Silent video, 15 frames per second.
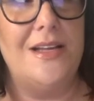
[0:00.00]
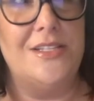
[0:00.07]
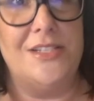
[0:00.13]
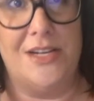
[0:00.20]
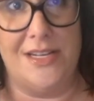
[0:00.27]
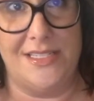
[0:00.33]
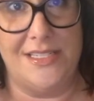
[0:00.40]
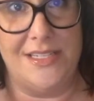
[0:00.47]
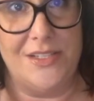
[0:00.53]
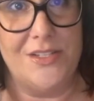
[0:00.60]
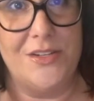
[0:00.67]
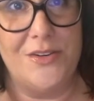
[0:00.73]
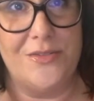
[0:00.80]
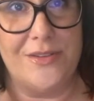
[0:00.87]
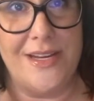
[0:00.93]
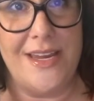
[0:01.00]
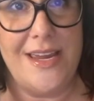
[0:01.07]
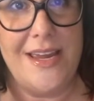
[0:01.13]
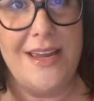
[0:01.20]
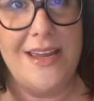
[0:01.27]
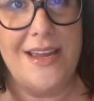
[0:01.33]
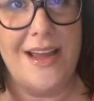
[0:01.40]
Dawson's
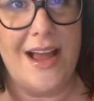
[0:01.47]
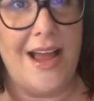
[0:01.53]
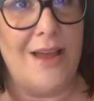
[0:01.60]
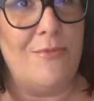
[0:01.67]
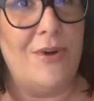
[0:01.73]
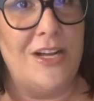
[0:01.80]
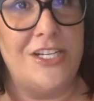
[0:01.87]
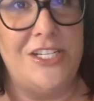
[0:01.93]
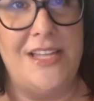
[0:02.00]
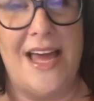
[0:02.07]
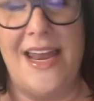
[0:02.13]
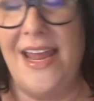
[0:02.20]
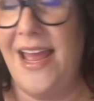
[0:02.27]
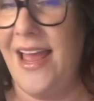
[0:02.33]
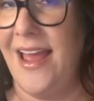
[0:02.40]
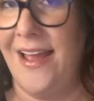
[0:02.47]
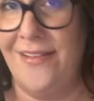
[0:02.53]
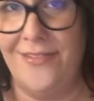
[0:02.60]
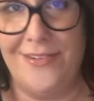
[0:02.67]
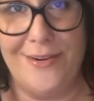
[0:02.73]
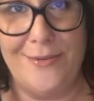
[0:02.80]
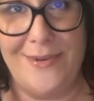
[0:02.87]
Creek, I watched that
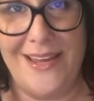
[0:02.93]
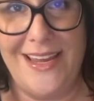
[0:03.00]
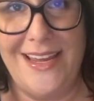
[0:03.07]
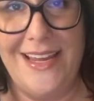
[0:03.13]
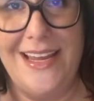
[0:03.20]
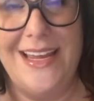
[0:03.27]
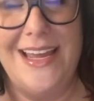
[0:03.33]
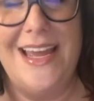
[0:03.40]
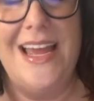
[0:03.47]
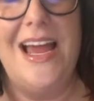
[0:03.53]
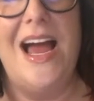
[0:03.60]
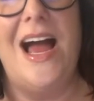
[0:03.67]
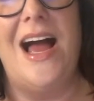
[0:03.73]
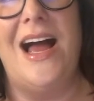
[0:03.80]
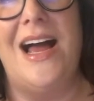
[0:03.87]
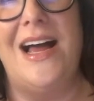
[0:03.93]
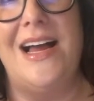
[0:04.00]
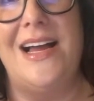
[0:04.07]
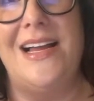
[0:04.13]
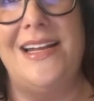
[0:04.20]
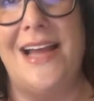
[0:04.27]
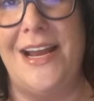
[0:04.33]
every week.
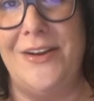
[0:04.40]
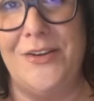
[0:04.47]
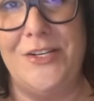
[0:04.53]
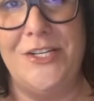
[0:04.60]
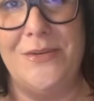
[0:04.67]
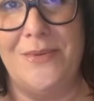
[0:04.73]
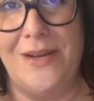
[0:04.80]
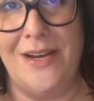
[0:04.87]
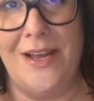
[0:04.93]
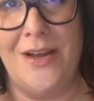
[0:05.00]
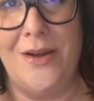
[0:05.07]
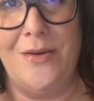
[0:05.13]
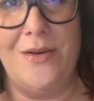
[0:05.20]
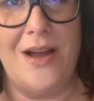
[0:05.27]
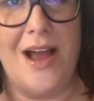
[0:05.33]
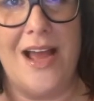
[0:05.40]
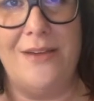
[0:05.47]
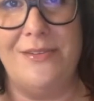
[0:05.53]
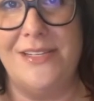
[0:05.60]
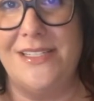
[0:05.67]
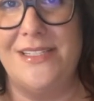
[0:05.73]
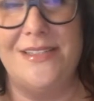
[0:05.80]
90210, I
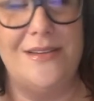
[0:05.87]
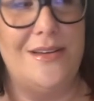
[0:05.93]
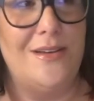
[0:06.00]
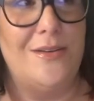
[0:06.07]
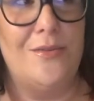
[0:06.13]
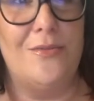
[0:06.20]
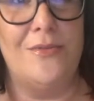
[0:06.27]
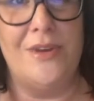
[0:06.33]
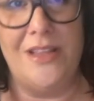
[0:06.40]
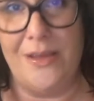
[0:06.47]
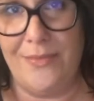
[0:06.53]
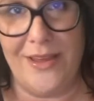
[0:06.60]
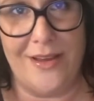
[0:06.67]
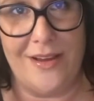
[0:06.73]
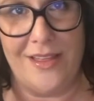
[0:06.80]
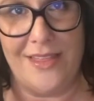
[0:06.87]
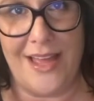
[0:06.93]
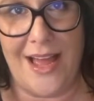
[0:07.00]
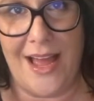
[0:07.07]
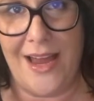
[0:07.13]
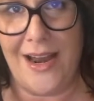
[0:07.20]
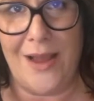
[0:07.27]
was really big on
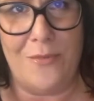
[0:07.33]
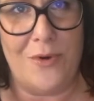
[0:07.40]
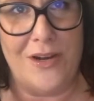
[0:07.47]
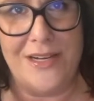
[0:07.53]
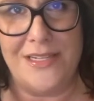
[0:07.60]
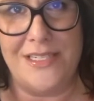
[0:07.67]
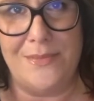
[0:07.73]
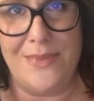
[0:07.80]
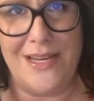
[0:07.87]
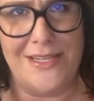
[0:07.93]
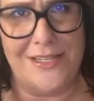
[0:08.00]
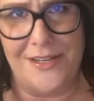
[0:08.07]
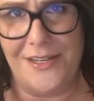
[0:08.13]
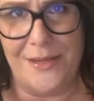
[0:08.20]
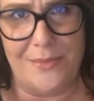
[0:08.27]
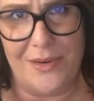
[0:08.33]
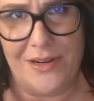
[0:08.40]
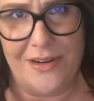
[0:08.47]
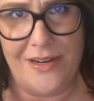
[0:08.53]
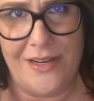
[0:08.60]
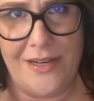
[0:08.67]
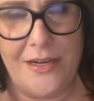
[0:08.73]
that. I wanted to be Donna
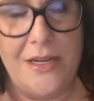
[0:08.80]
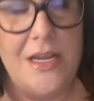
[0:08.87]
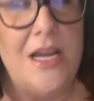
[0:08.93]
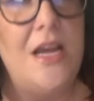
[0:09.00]
Martin.